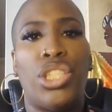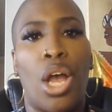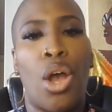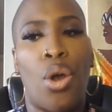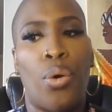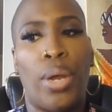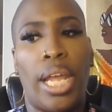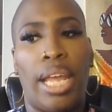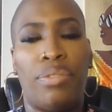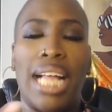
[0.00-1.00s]
So
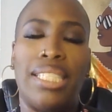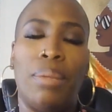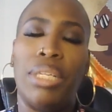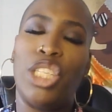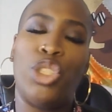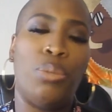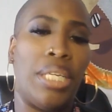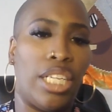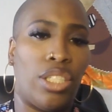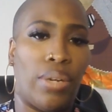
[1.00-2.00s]
if that's something that you'd
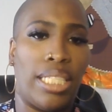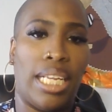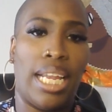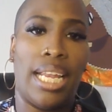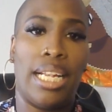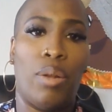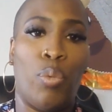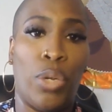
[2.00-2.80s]
be interested in,